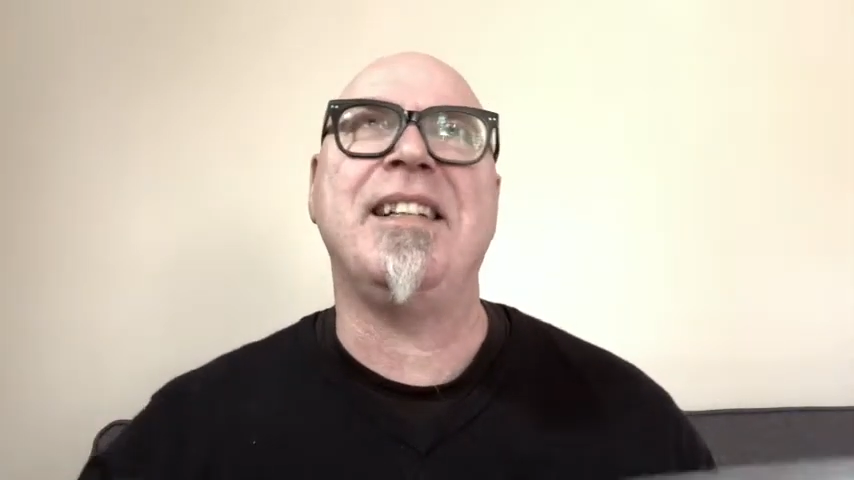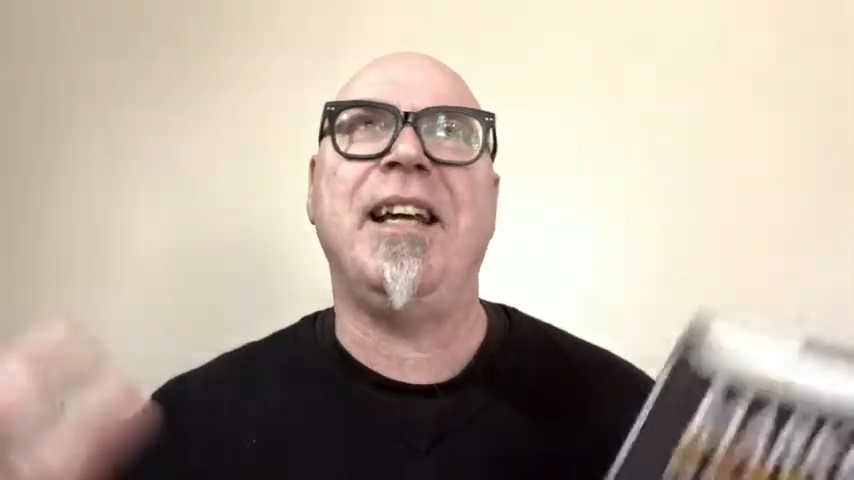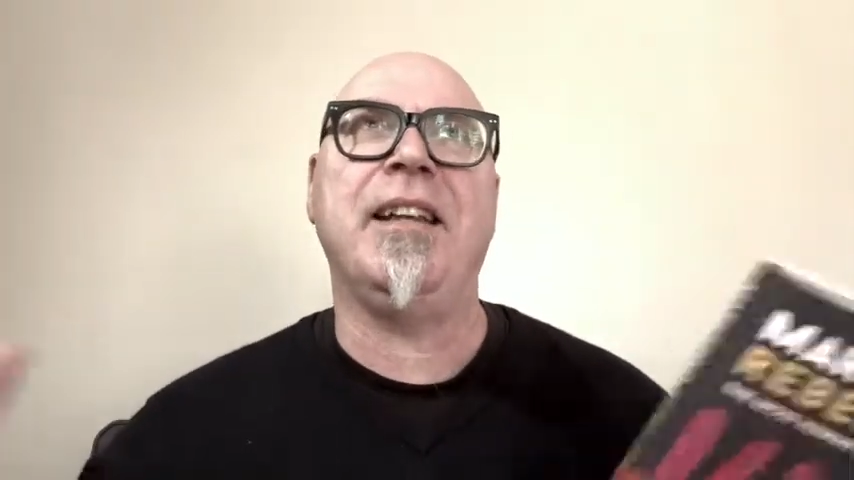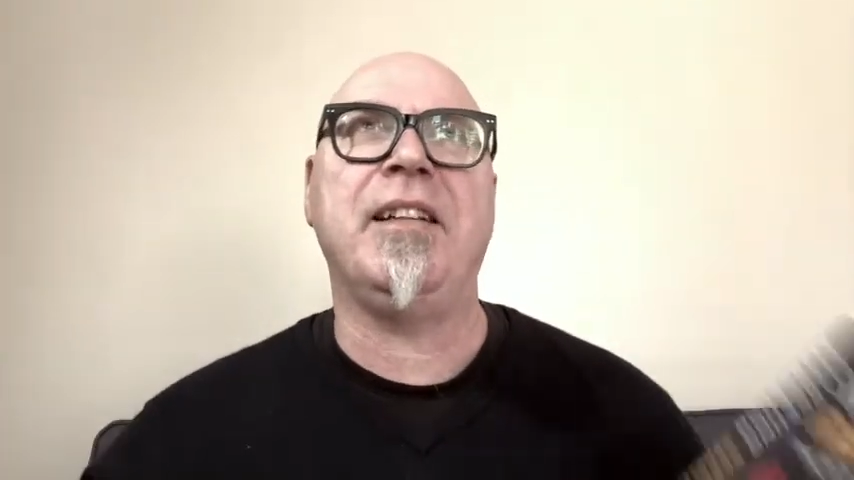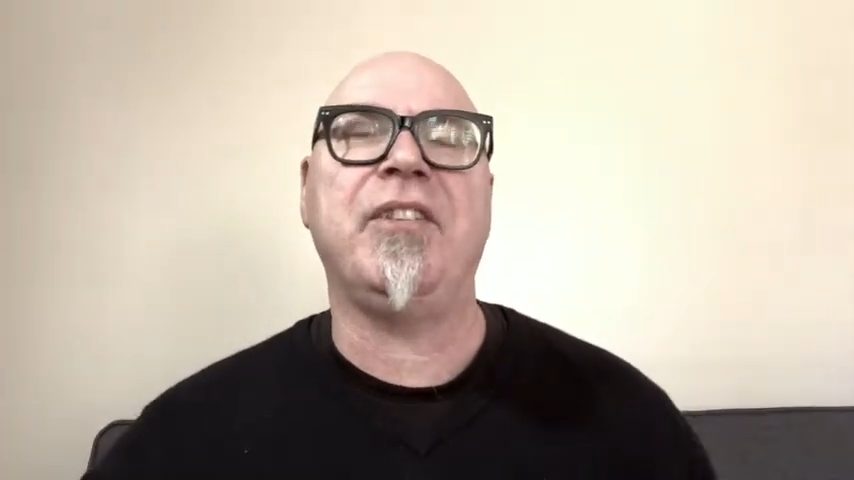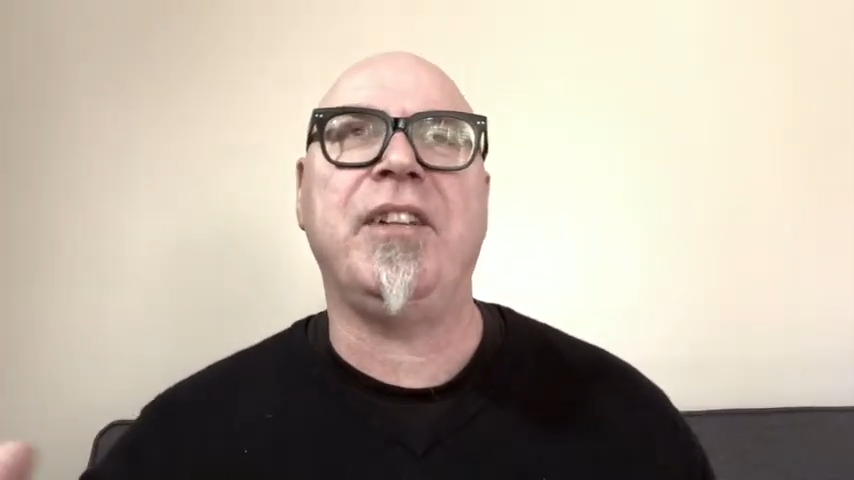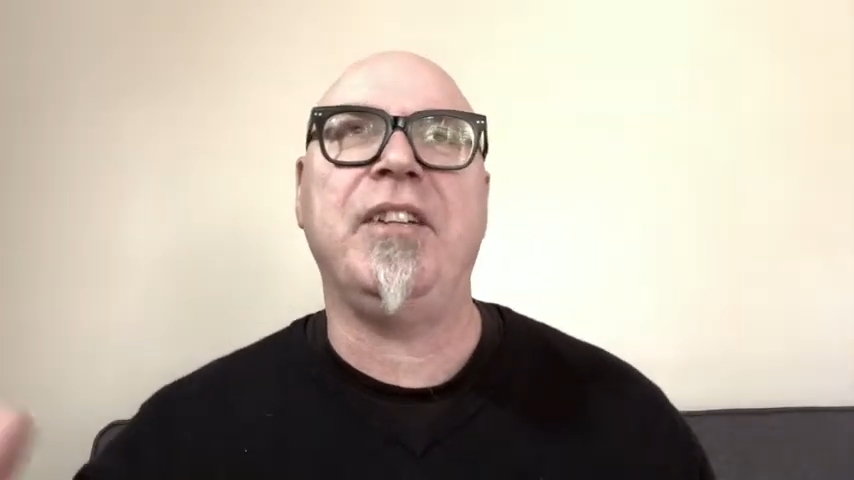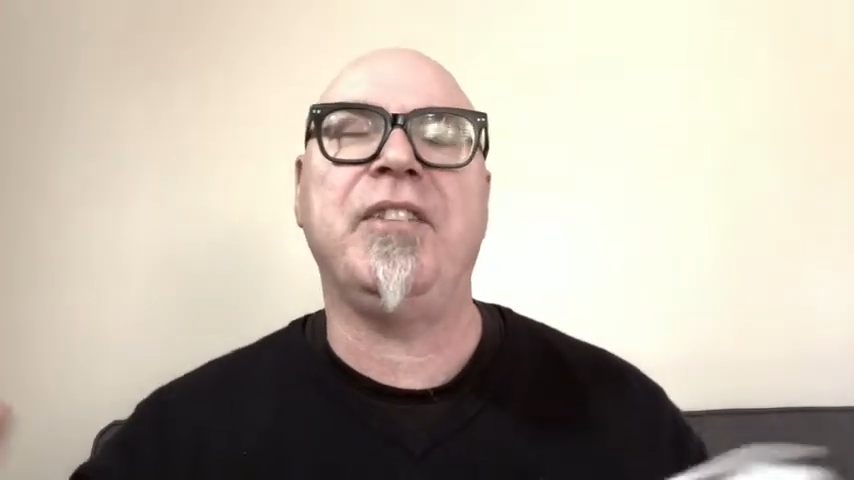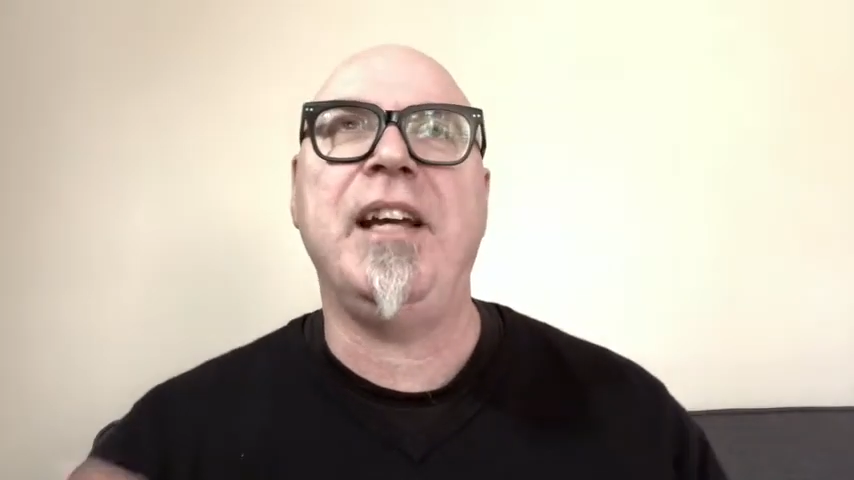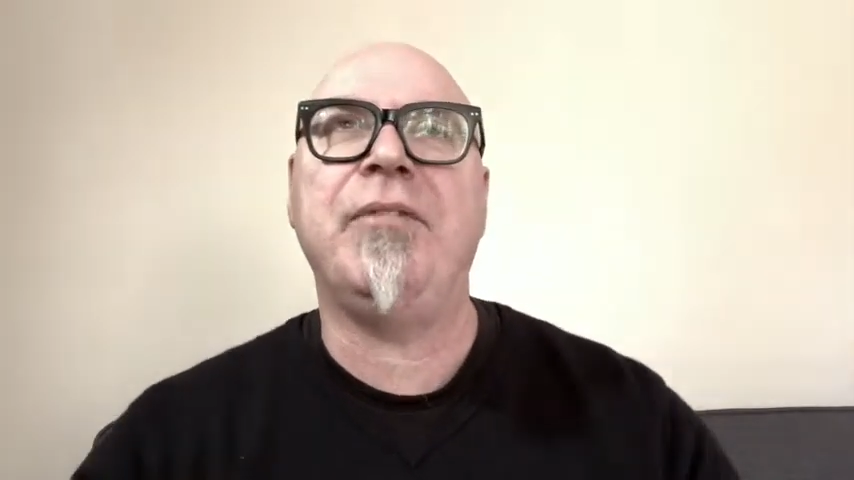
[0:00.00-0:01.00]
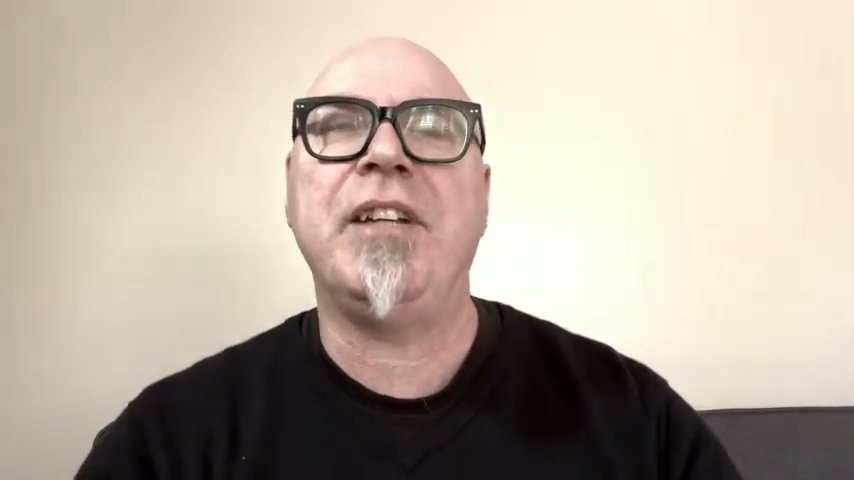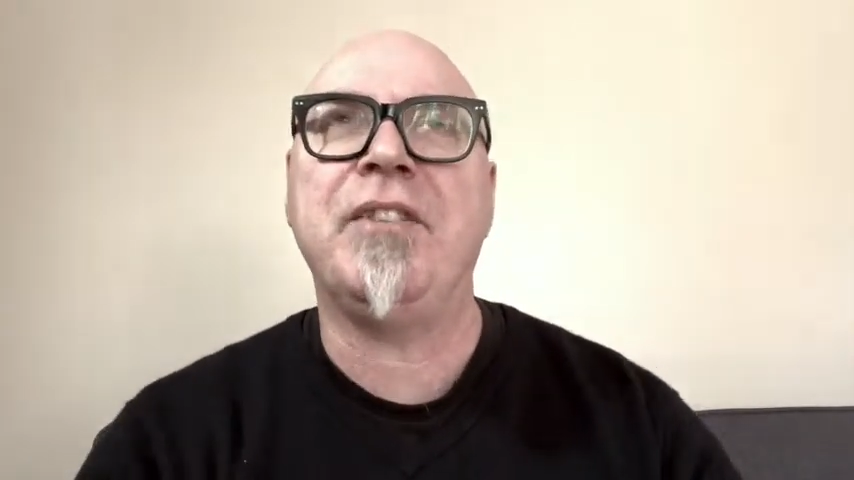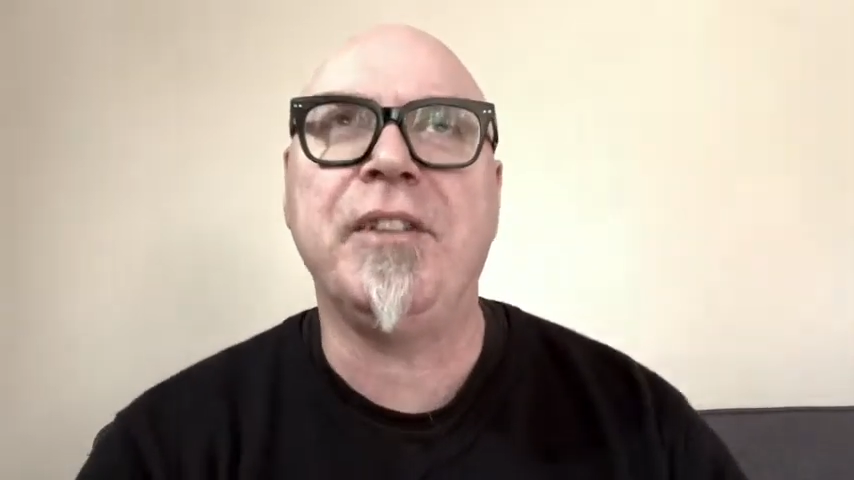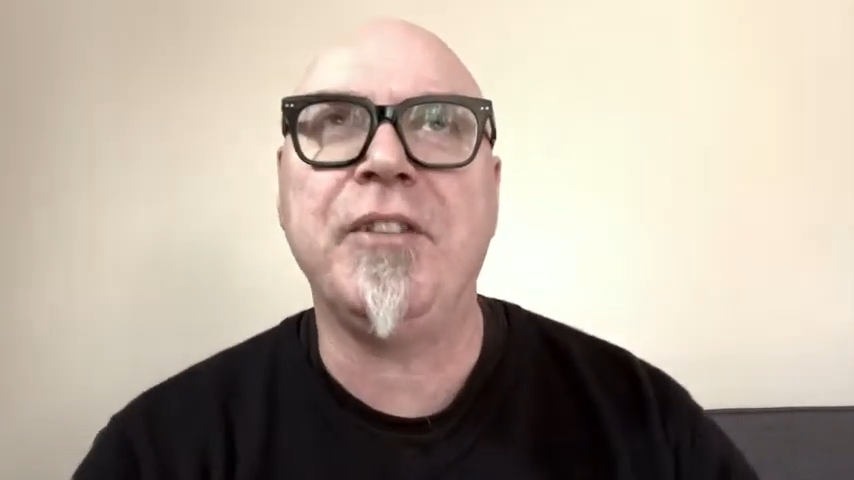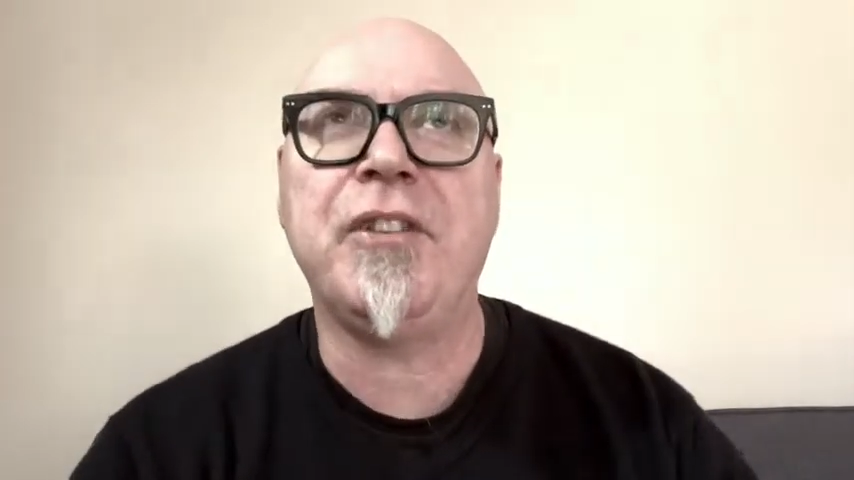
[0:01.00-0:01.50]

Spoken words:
Now, that sounds naff, doesn't it?